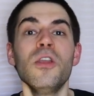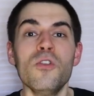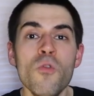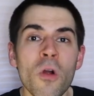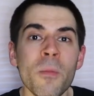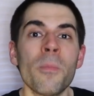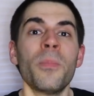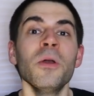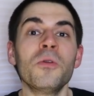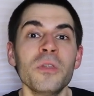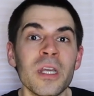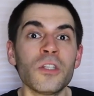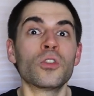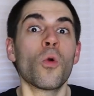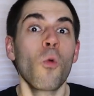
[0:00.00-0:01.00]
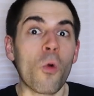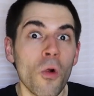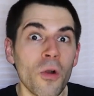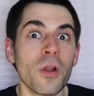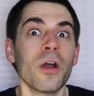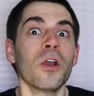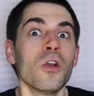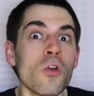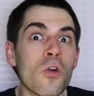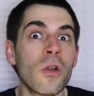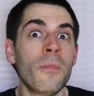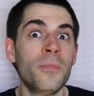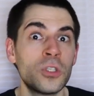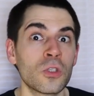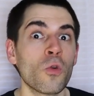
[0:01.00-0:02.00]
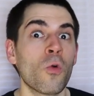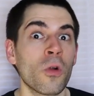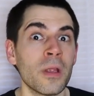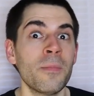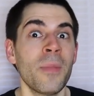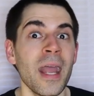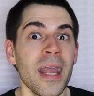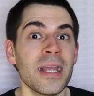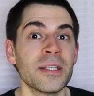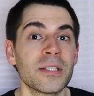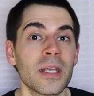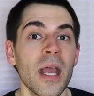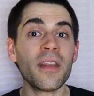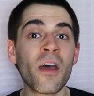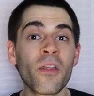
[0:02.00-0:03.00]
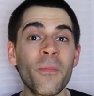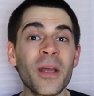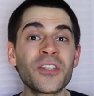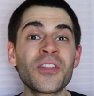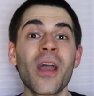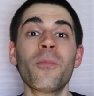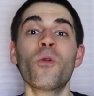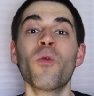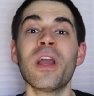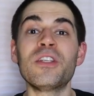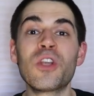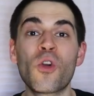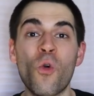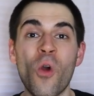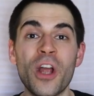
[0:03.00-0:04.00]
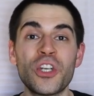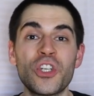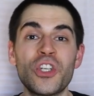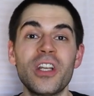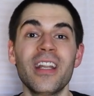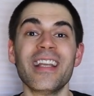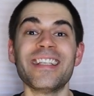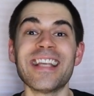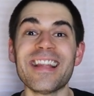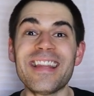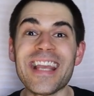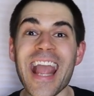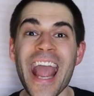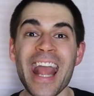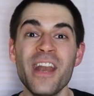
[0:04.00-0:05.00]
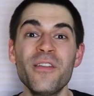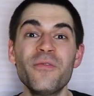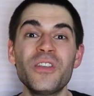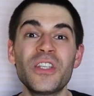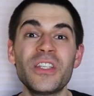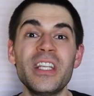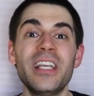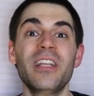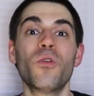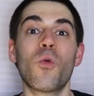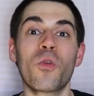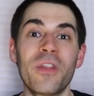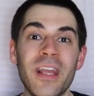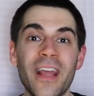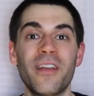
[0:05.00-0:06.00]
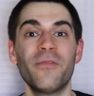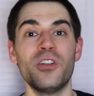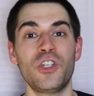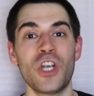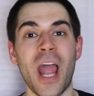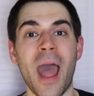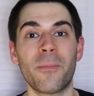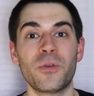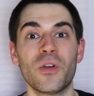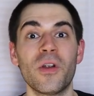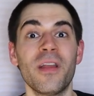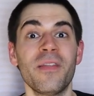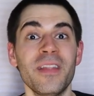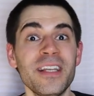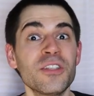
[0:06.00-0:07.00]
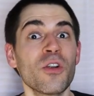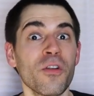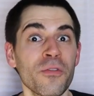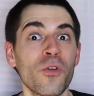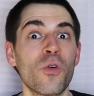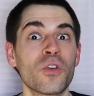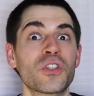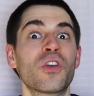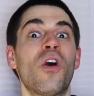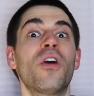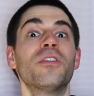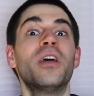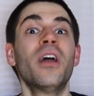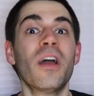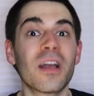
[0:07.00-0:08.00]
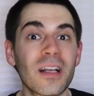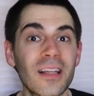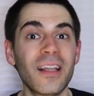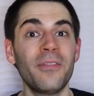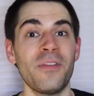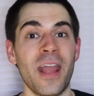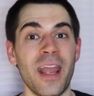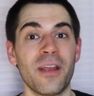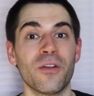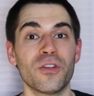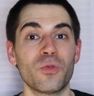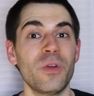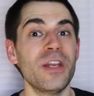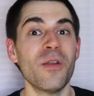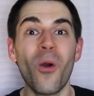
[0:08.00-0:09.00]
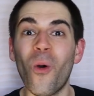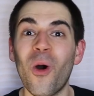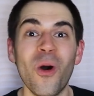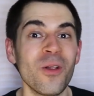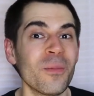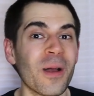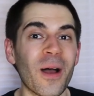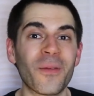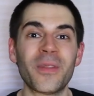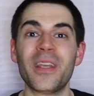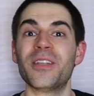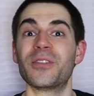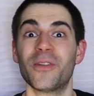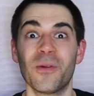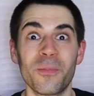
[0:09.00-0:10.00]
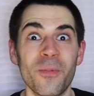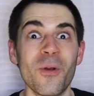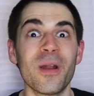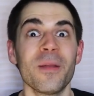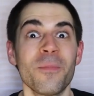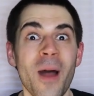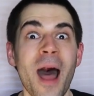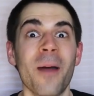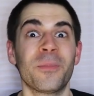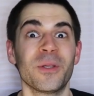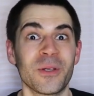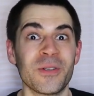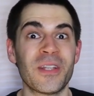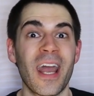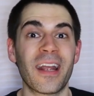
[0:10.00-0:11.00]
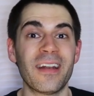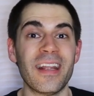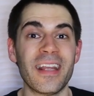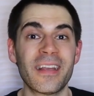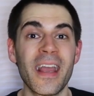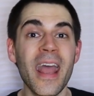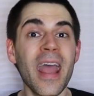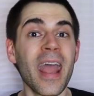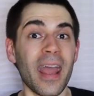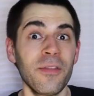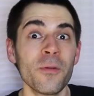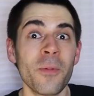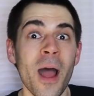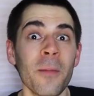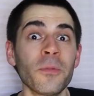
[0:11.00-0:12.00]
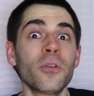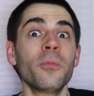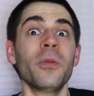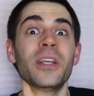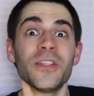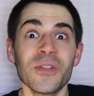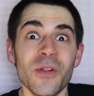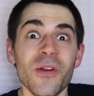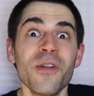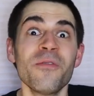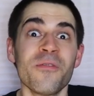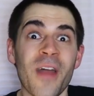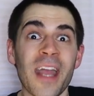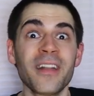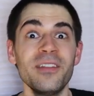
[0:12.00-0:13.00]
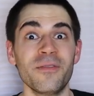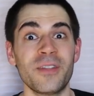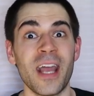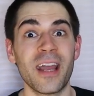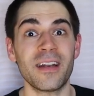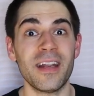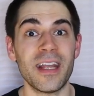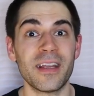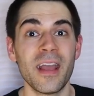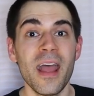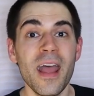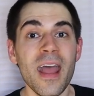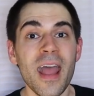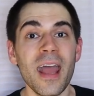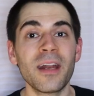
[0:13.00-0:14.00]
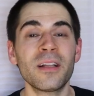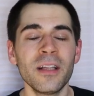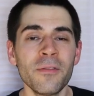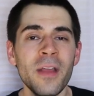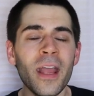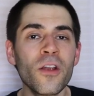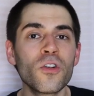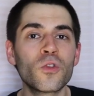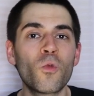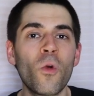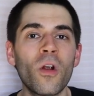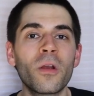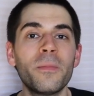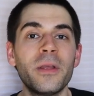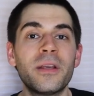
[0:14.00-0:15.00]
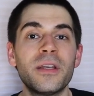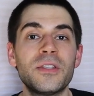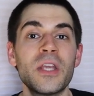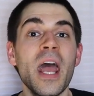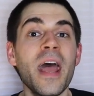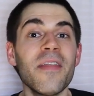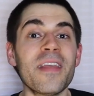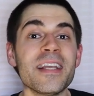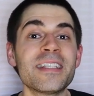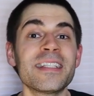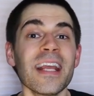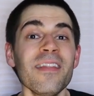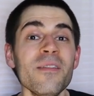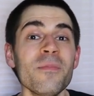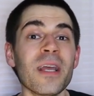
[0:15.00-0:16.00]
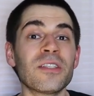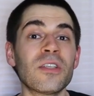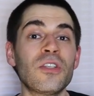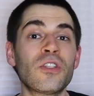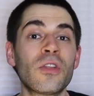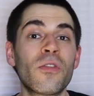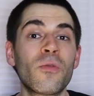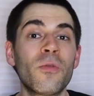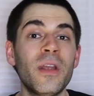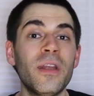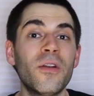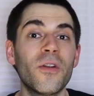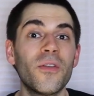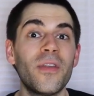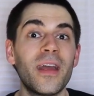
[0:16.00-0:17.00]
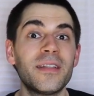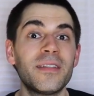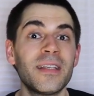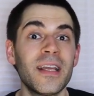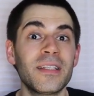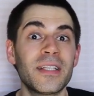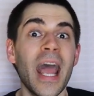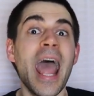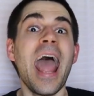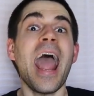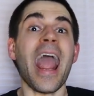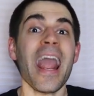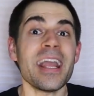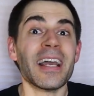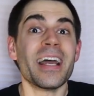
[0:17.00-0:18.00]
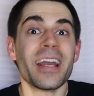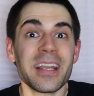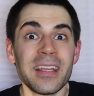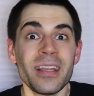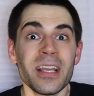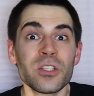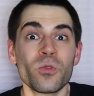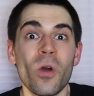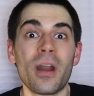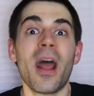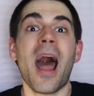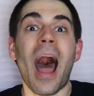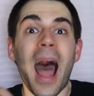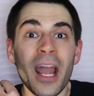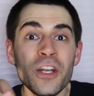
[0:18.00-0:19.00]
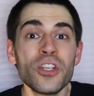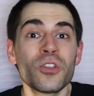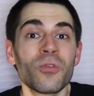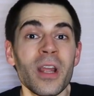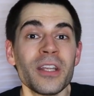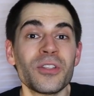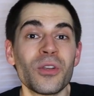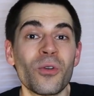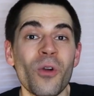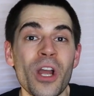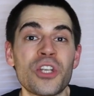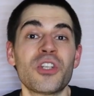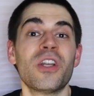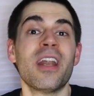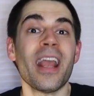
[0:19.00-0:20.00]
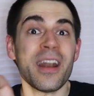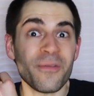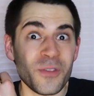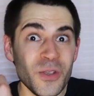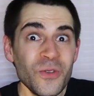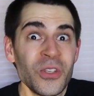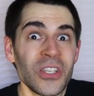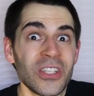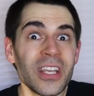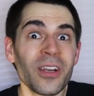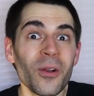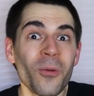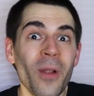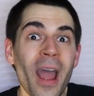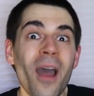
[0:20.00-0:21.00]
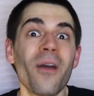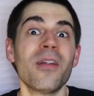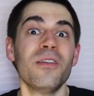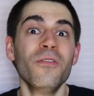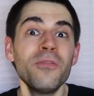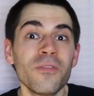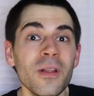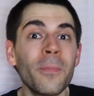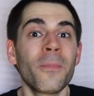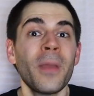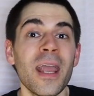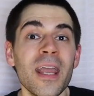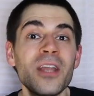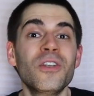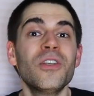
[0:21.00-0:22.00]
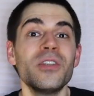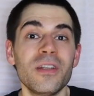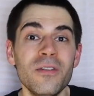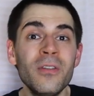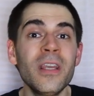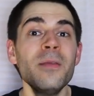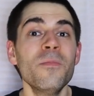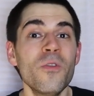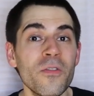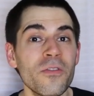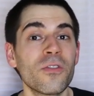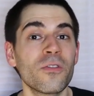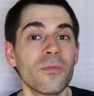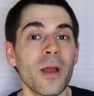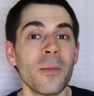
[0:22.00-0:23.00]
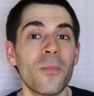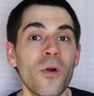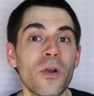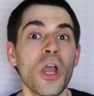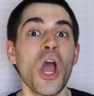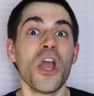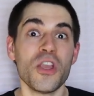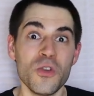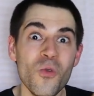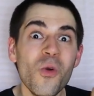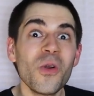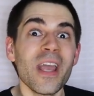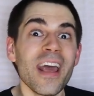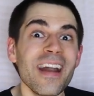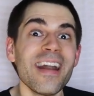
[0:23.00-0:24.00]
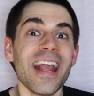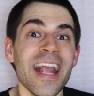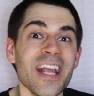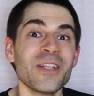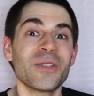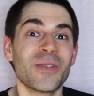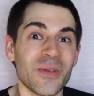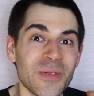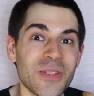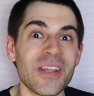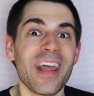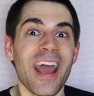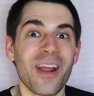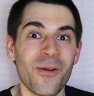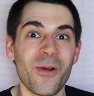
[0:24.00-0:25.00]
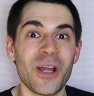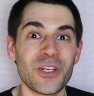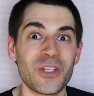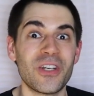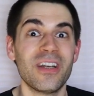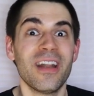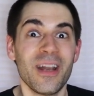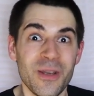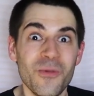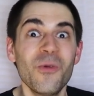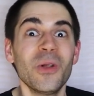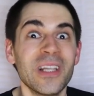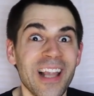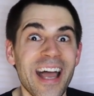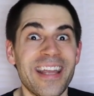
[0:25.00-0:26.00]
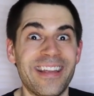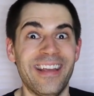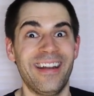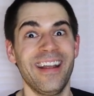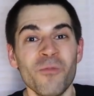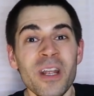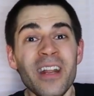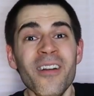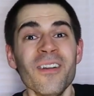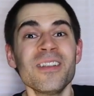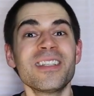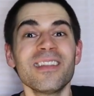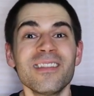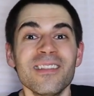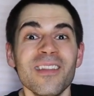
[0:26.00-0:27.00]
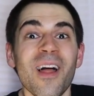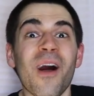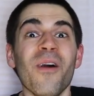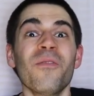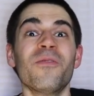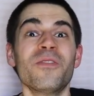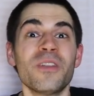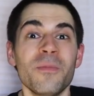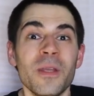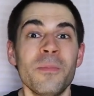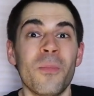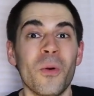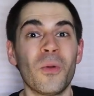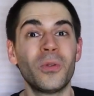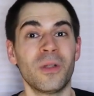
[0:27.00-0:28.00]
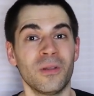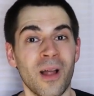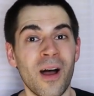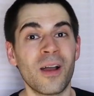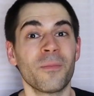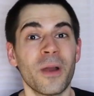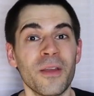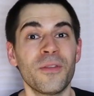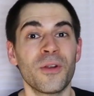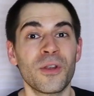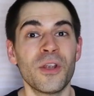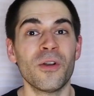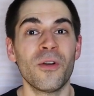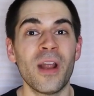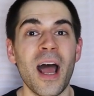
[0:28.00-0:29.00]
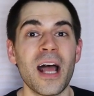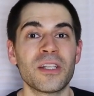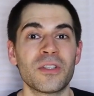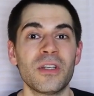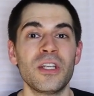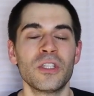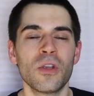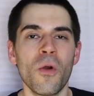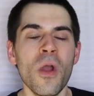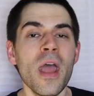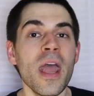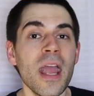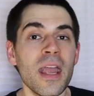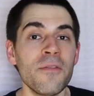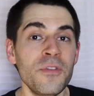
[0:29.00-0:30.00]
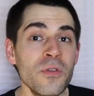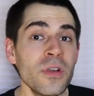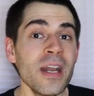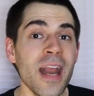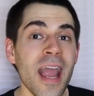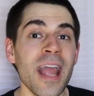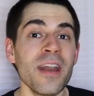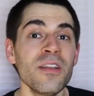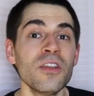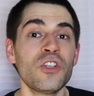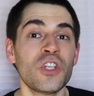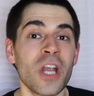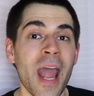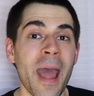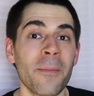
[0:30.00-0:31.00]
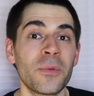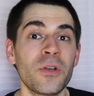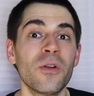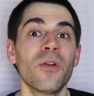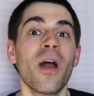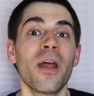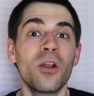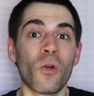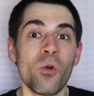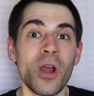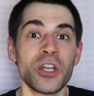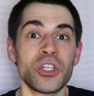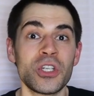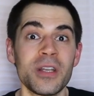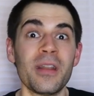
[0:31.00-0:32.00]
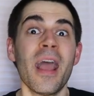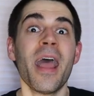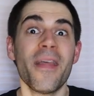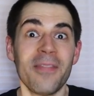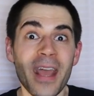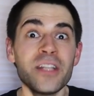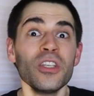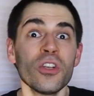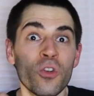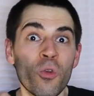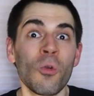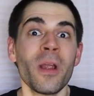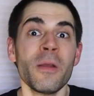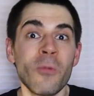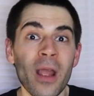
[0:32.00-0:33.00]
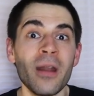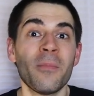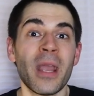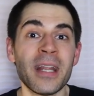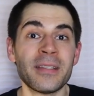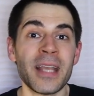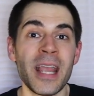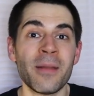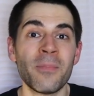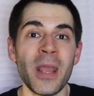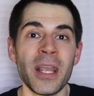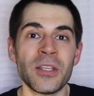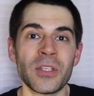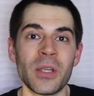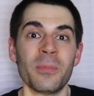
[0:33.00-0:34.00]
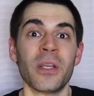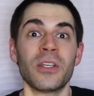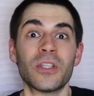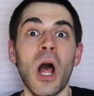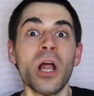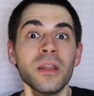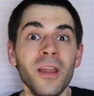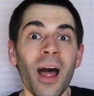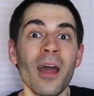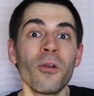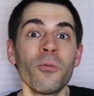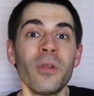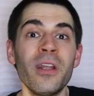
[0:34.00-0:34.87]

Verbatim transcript: you are building toward a good story pace. Now, the best time to raise a question is at the end of a scene or the end of a chapter, and these are, of course, called cliffhangers. We know all about these, they're pretty popular technique. And they're popular because they're an effective technique. And cliffhangers work because they send the message to the reader that says, hey, guess what? I just raised a question, and if you stick around and you flip pages and you keep moving through my book, you will get an answer to that question and you will like it. Readers love to be pulled along by their curiosity, so if you can end a chapter on a question, that's a great way to maintain pacing, because a lot of